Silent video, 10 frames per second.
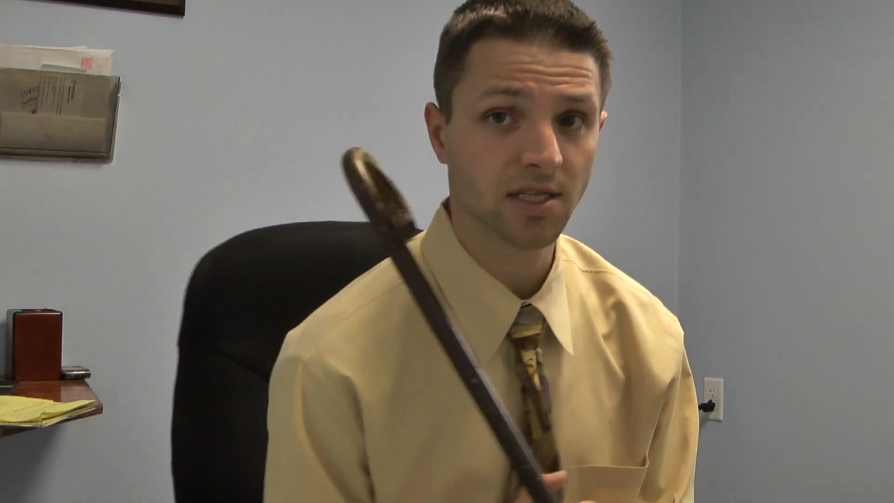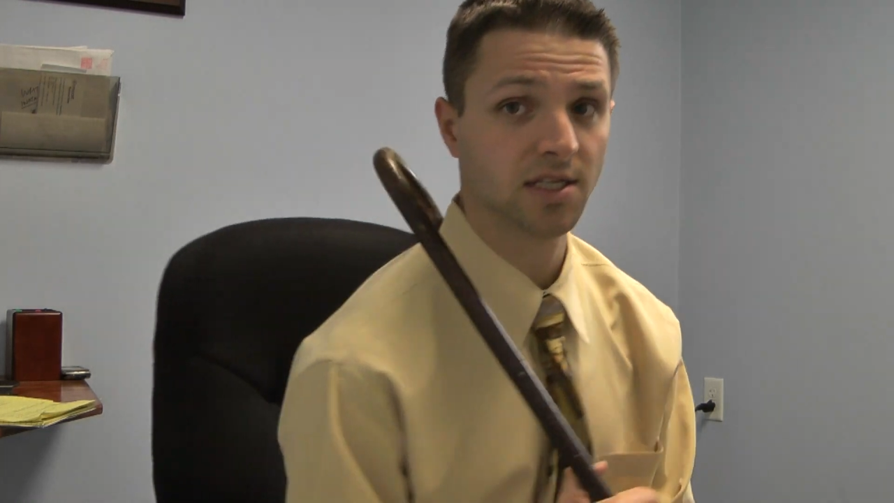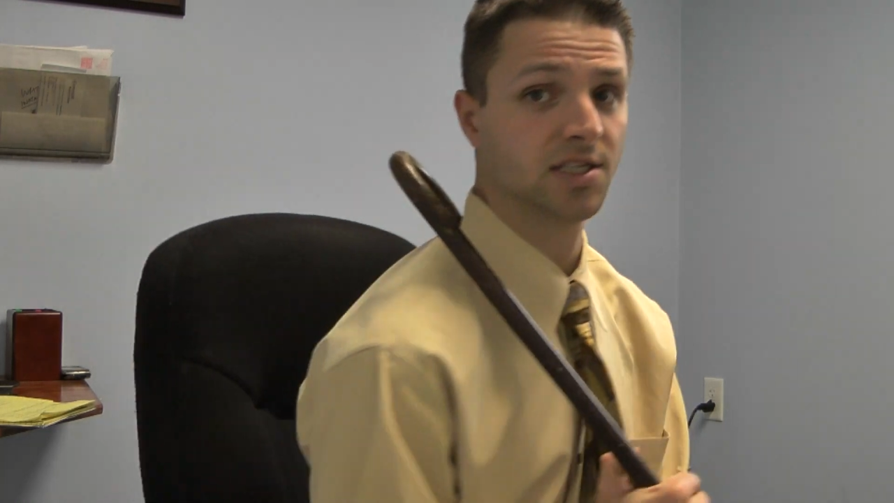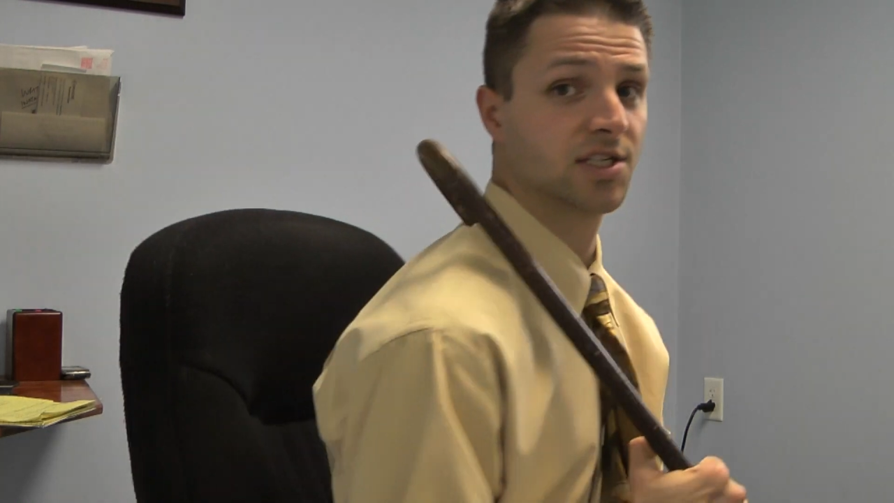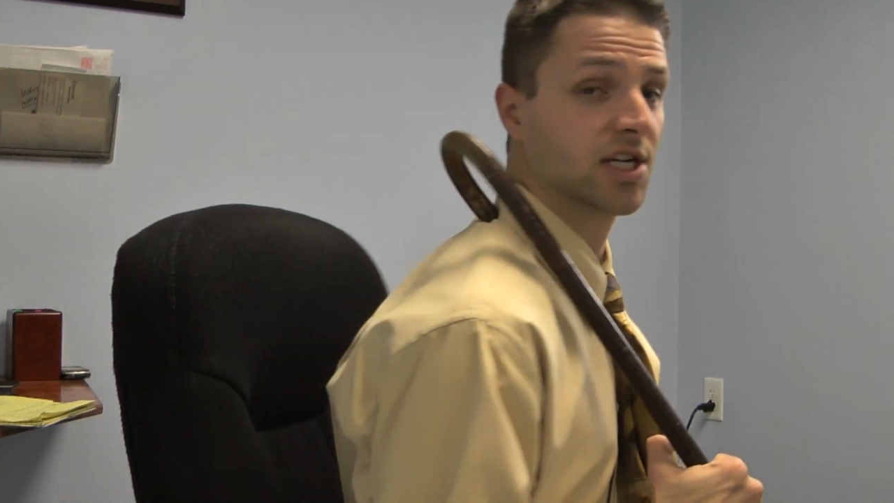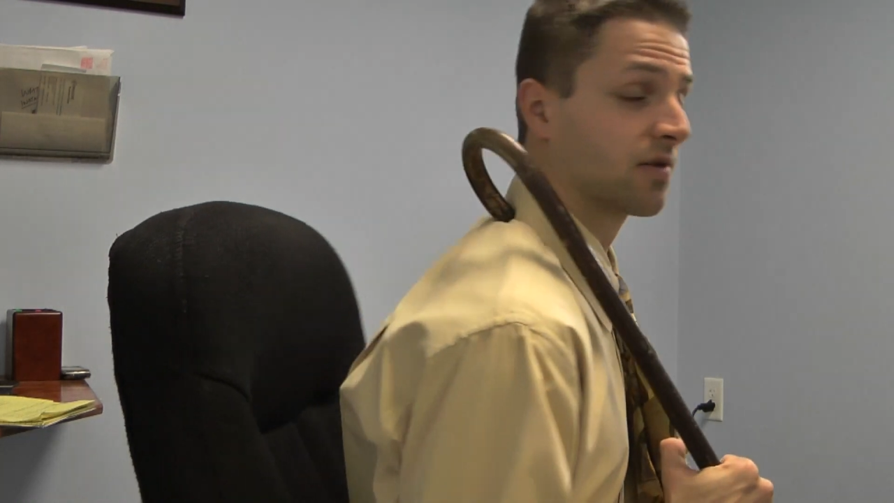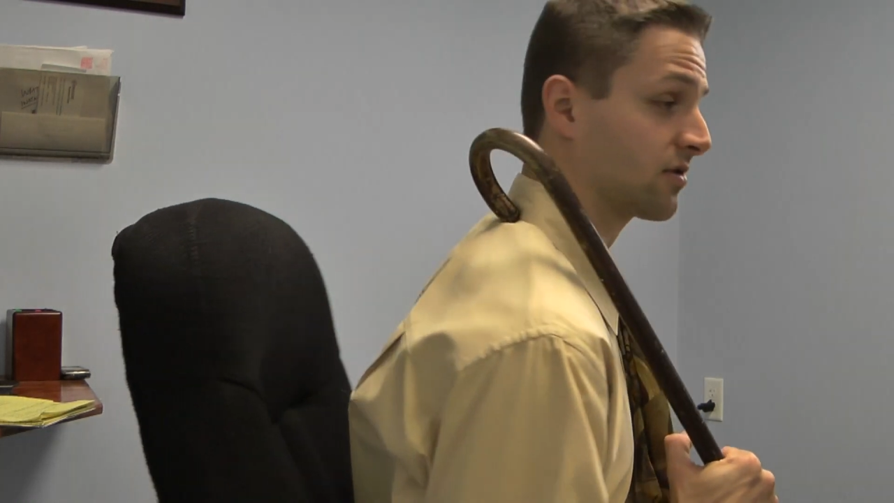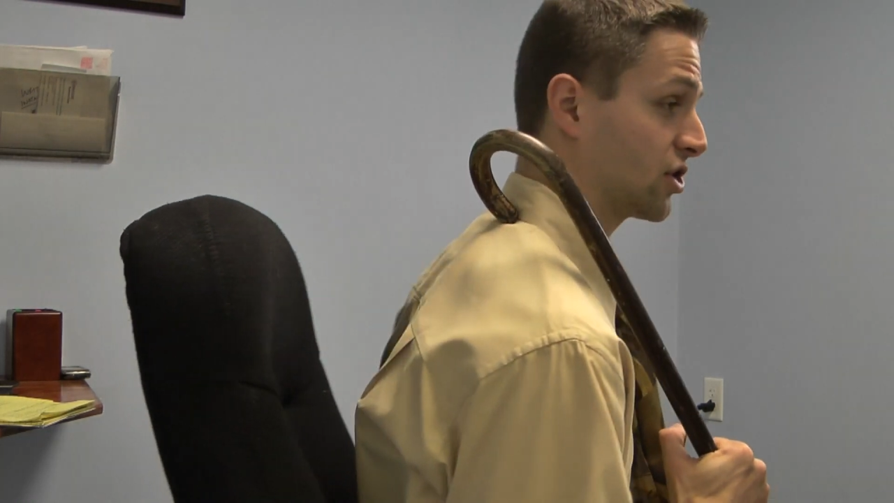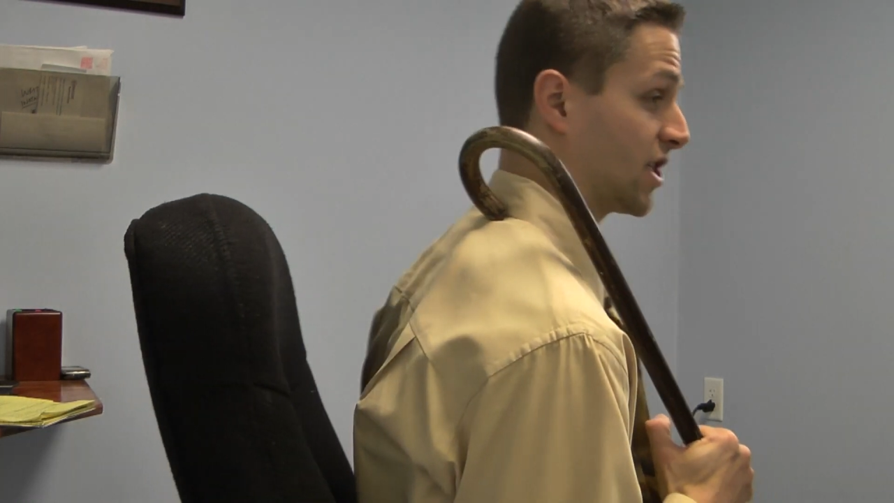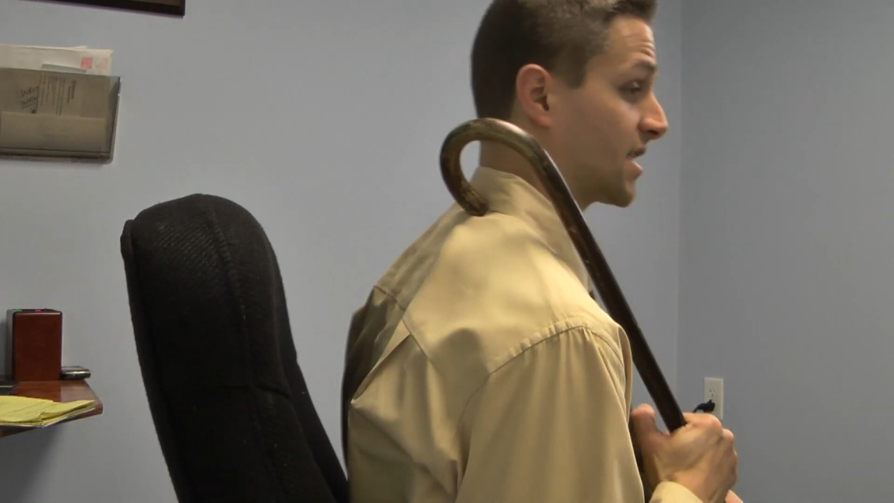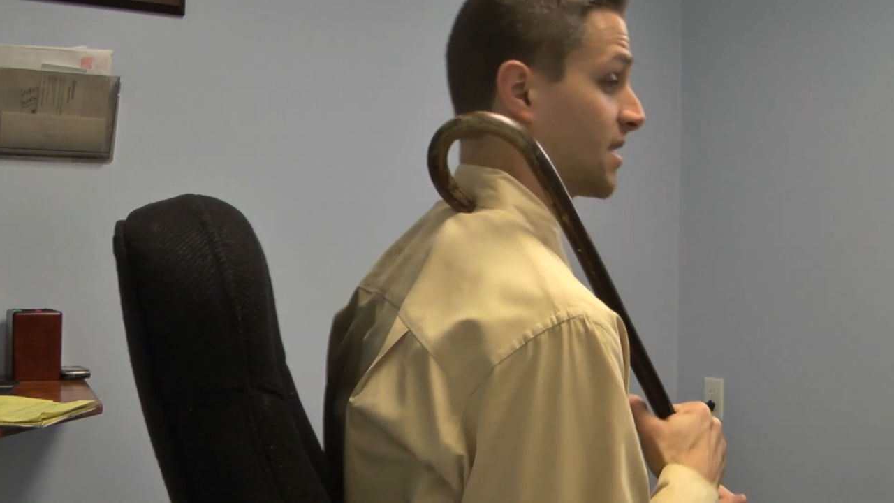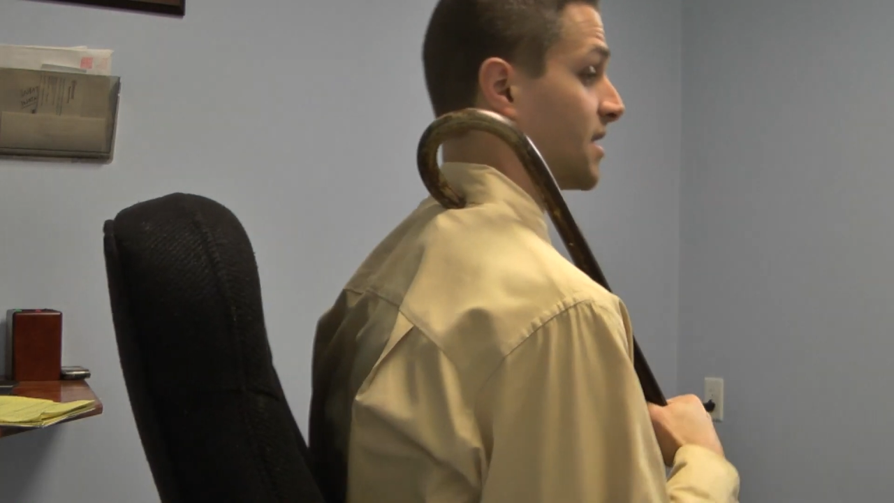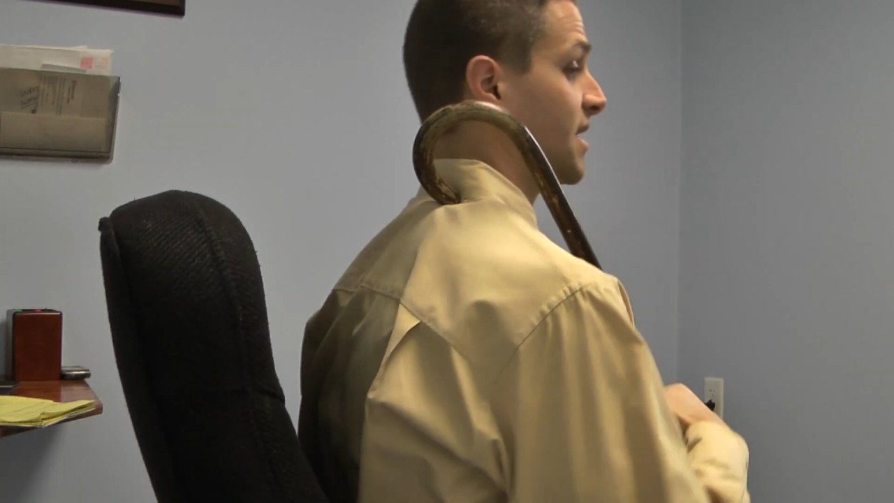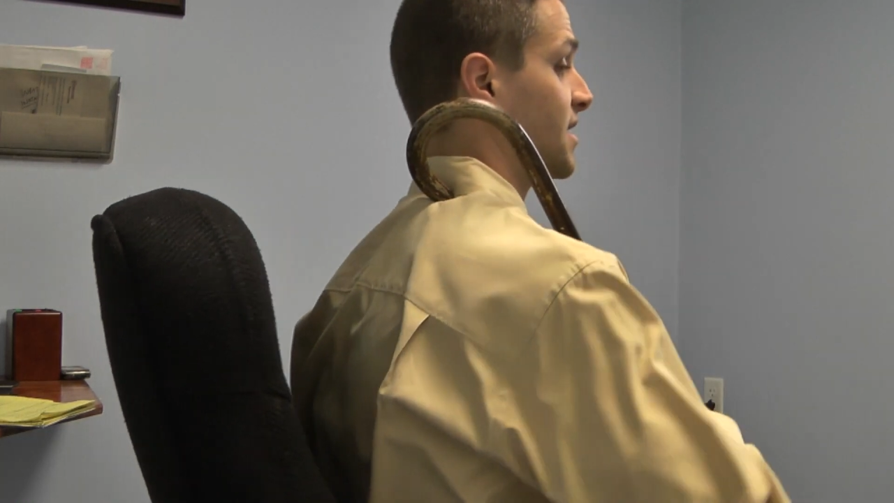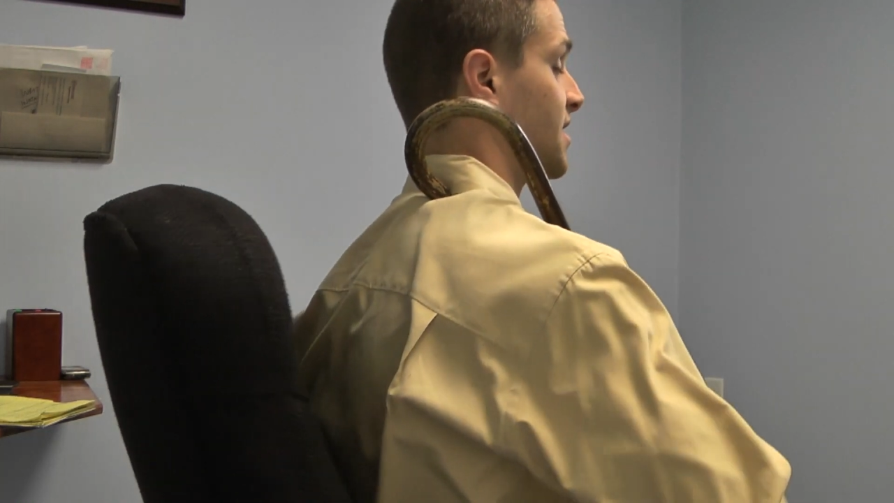The general gist of
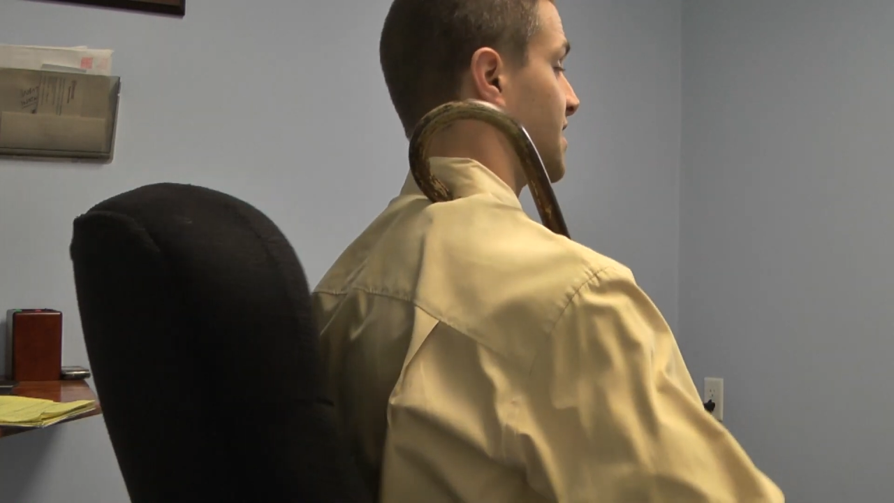things